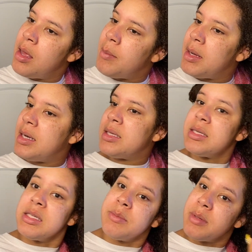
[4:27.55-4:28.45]
but it does
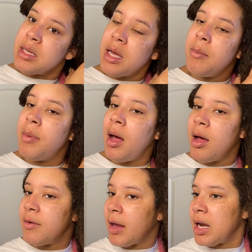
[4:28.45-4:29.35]
need to be
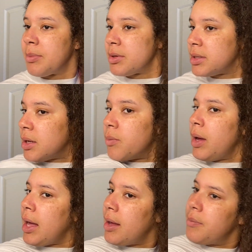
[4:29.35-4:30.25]
above 80%
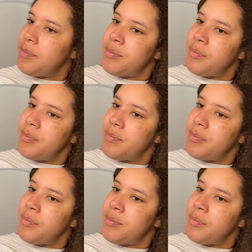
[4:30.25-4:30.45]
wet.